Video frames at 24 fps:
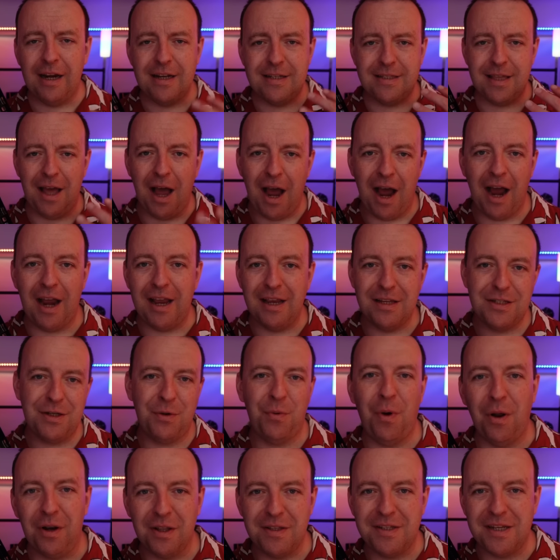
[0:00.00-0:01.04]
and it's the highest
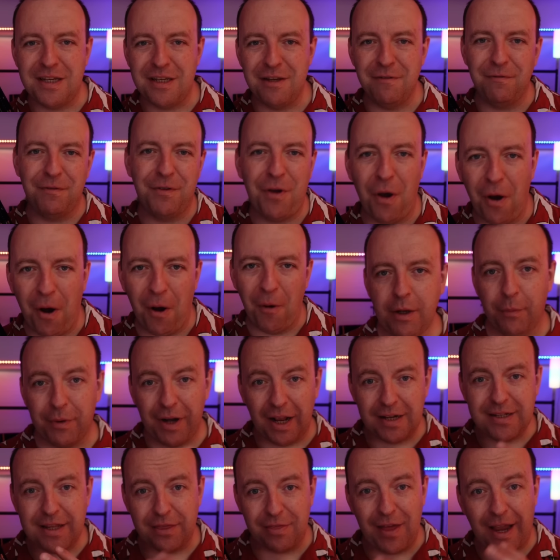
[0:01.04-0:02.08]
quality you've got. Now, I'd
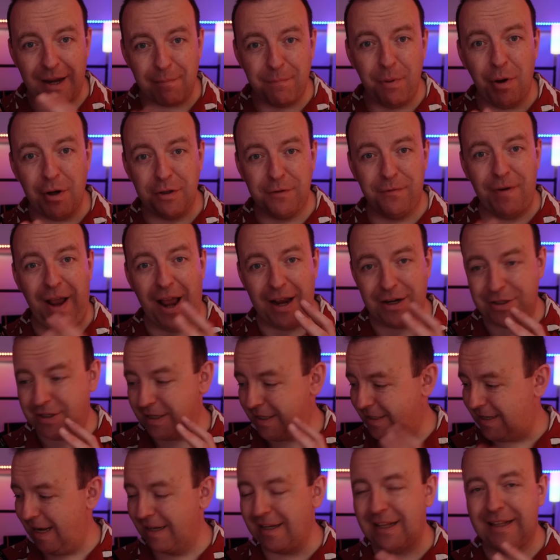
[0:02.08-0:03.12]
like to thank Boss for actually
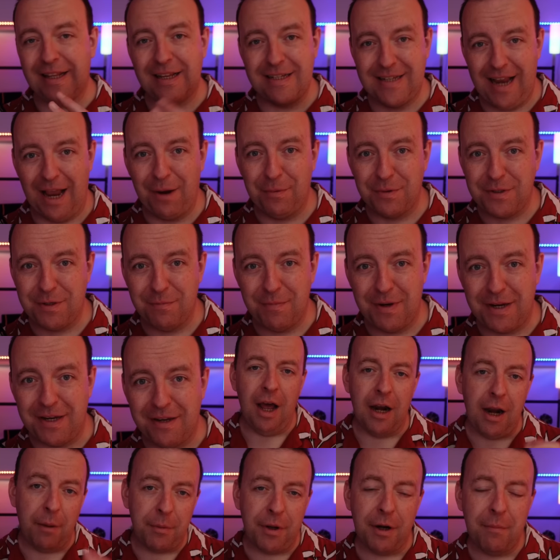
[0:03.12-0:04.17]
sending this out to me,
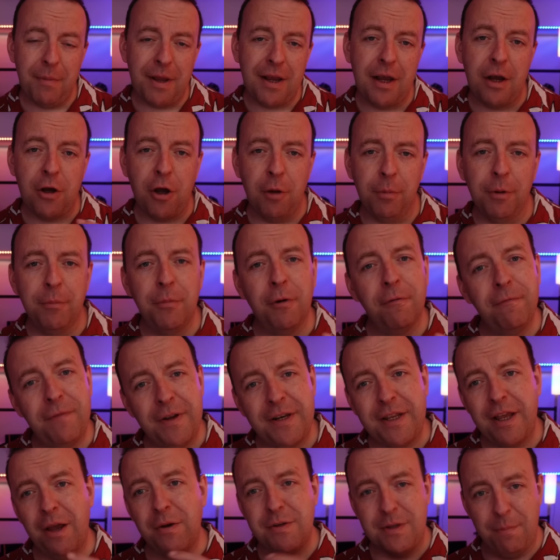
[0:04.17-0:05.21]
and I'm going to make a couple more
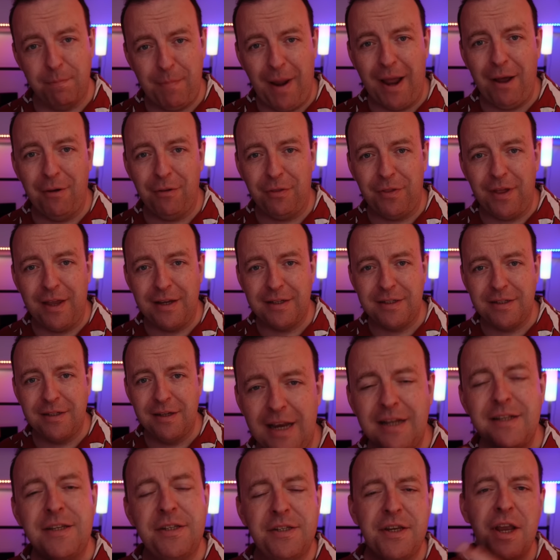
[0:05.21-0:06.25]
videos about this
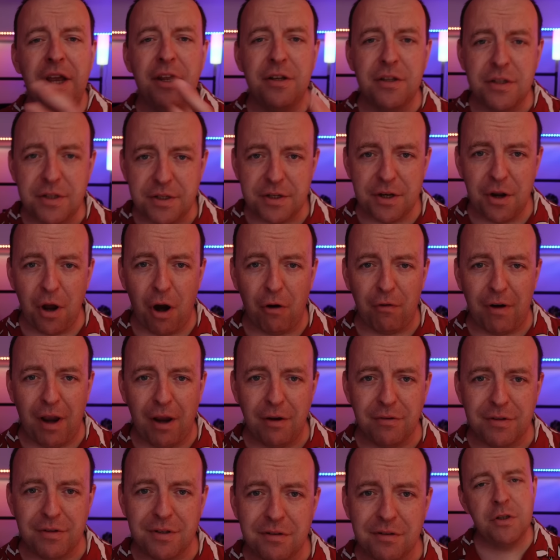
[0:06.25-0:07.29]
in certain
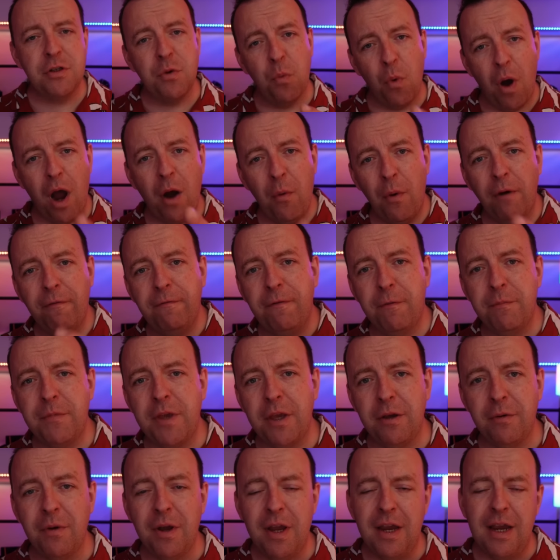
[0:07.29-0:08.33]
scenarios. So what I want from
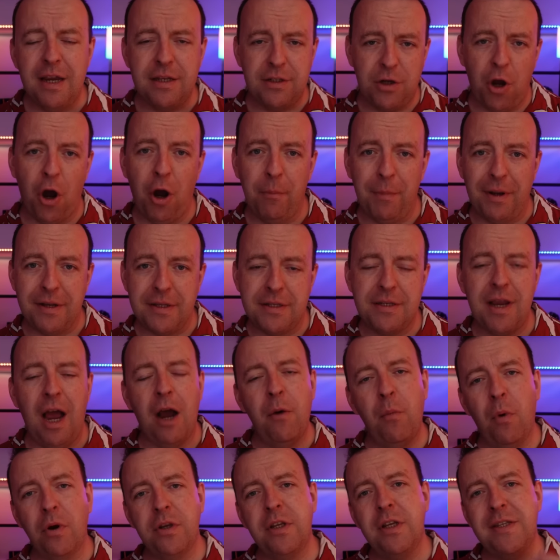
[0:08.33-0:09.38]
you is comments. I
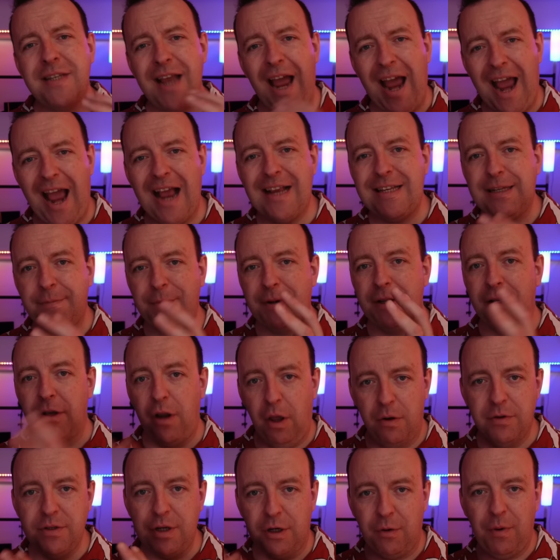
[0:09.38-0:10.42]
want you to ask me
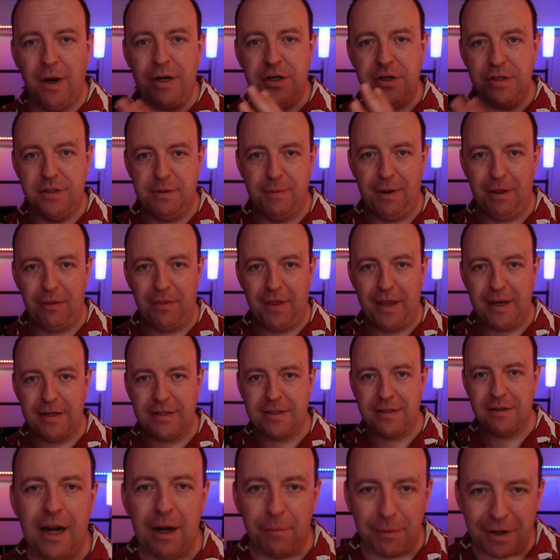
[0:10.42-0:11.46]
loads of questions about
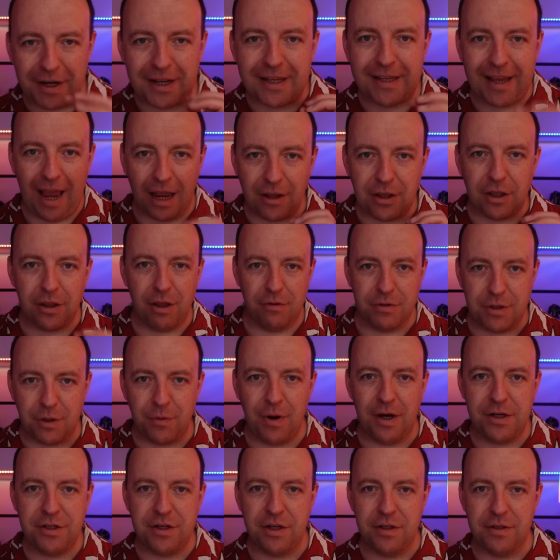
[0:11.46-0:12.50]
this, and I'm going to gather those
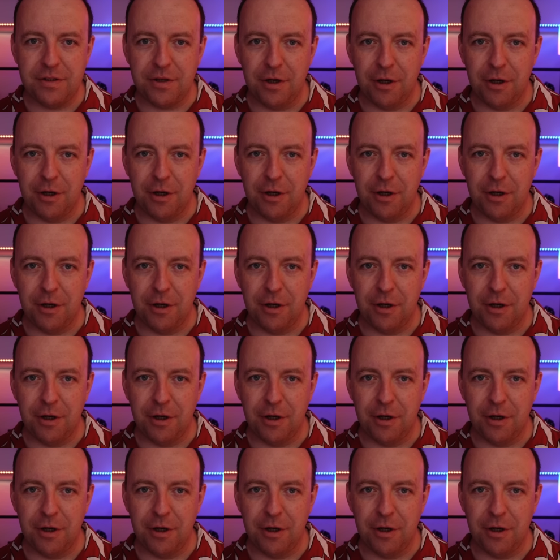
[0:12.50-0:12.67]
questions